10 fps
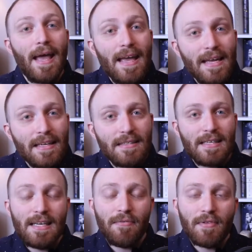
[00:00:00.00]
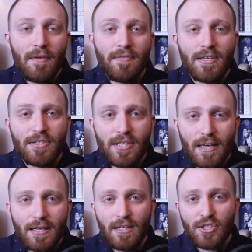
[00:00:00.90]
And if left
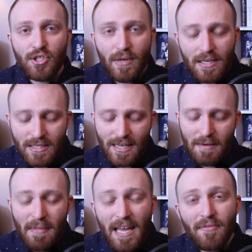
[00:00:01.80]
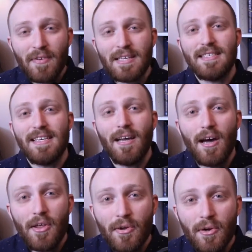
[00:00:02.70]
unchecked, stress can manifest in
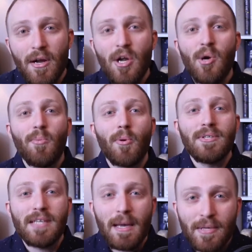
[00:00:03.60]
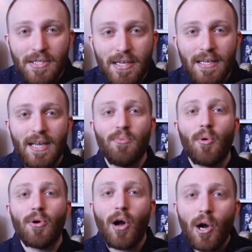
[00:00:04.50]
other, more damaging and
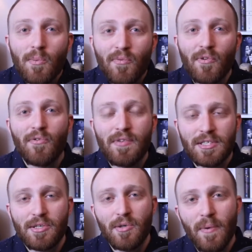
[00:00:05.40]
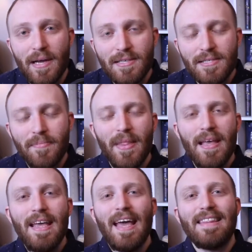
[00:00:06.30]
more harmful physical ways.
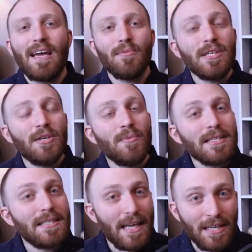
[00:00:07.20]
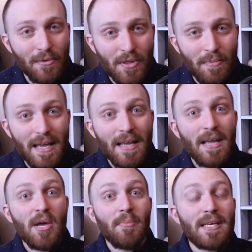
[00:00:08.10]
And that really resonated with me
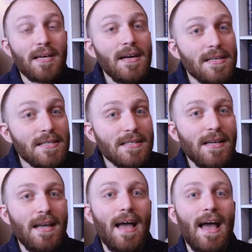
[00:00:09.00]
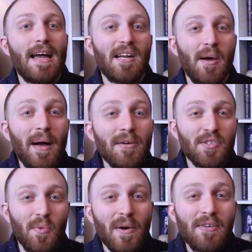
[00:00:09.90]
because at
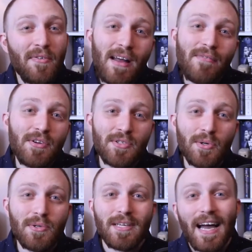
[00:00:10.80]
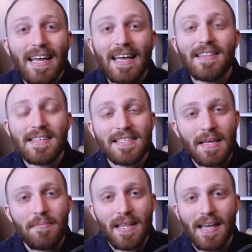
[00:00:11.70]
about 25 years old, I had the
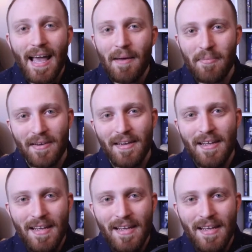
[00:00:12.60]
same thing happen.